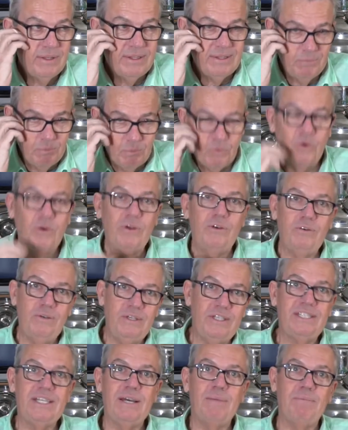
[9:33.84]
water
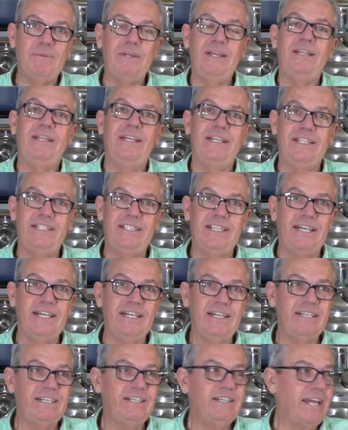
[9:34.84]
is something that,
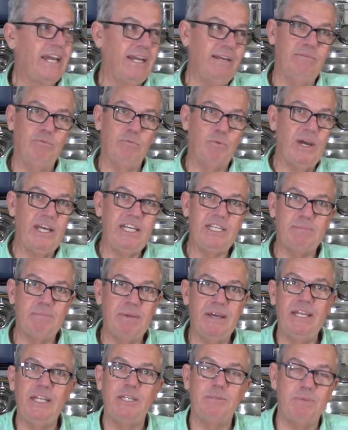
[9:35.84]
and waste
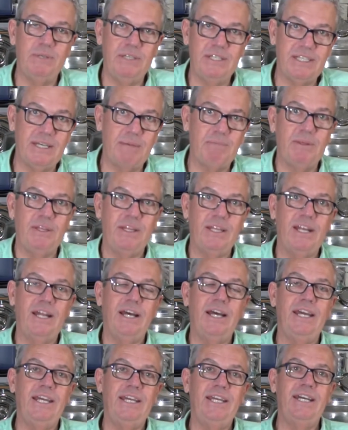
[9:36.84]
management is something that
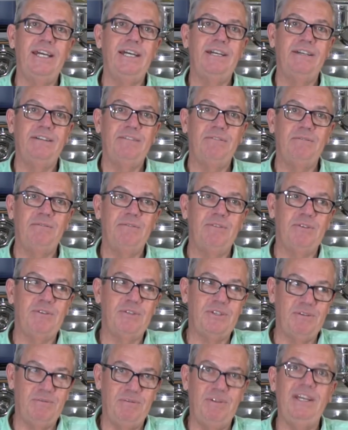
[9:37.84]
I
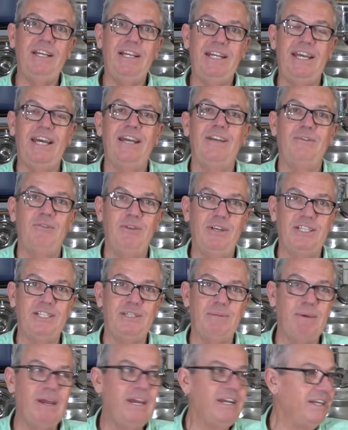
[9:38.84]
severely
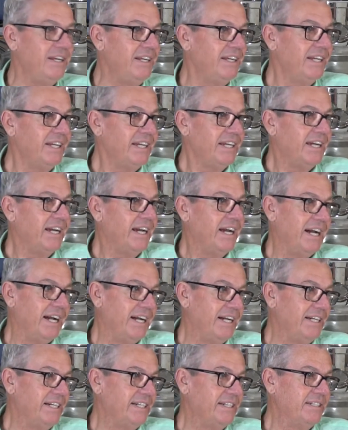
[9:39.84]
underestimated.
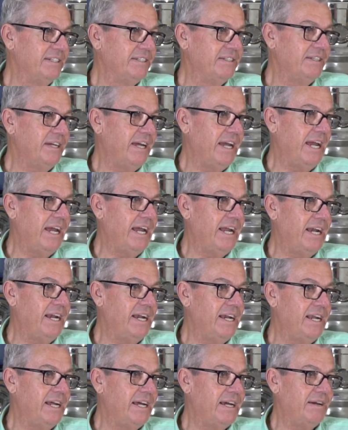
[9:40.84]

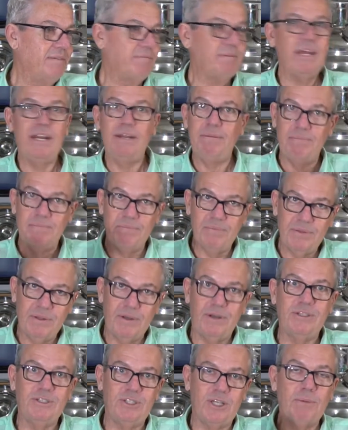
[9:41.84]
And I'm getting
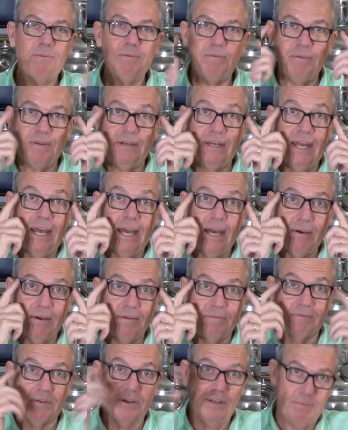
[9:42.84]
on top of it now.
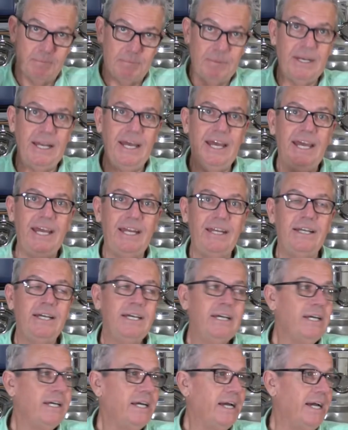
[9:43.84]
I've got a plan.
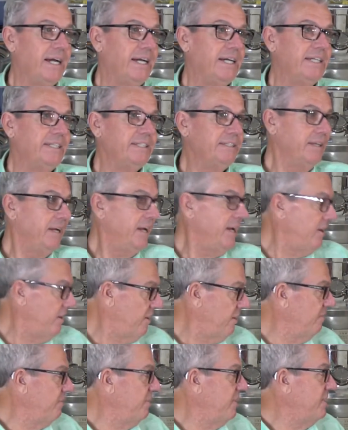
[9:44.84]

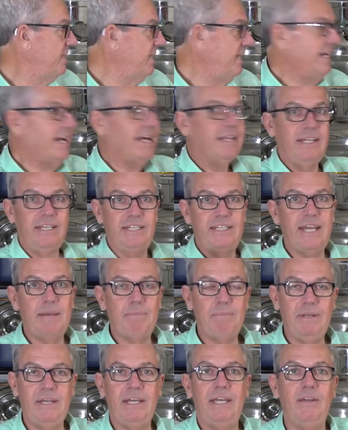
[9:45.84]
Obviously, nothing's
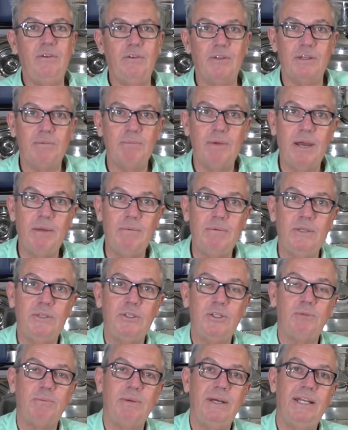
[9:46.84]
happening here at the moment
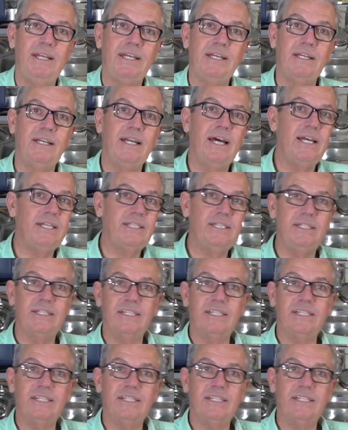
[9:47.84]
until my liquor license